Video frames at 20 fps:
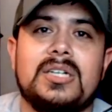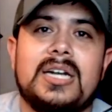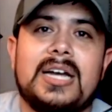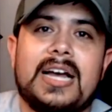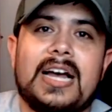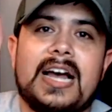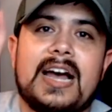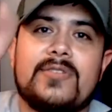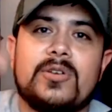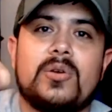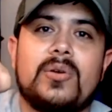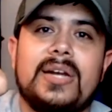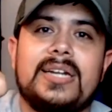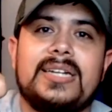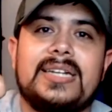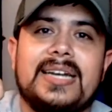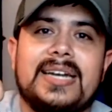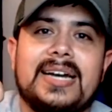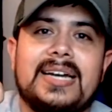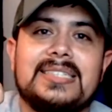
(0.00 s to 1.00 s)
Have a great
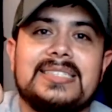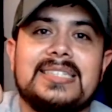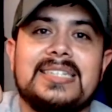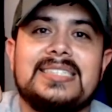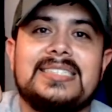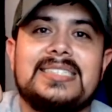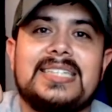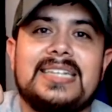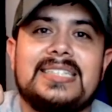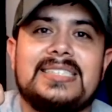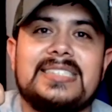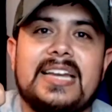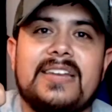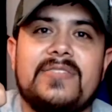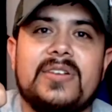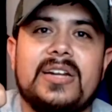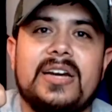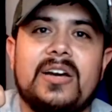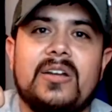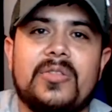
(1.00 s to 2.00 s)
day, guys. Stay
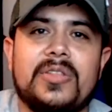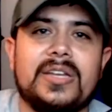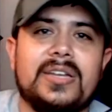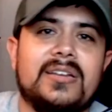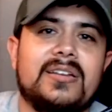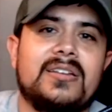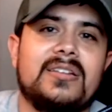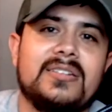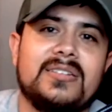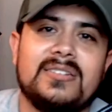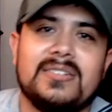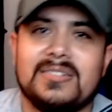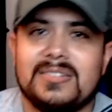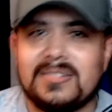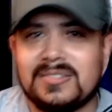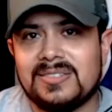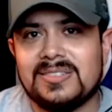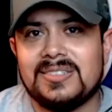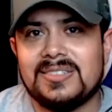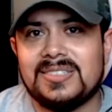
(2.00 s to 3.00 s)
safe and healthy.
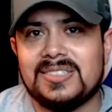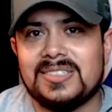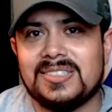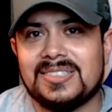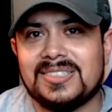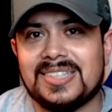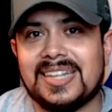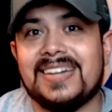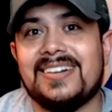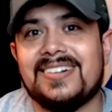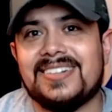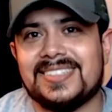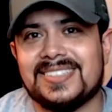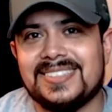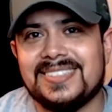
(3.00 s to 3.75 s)
Laters.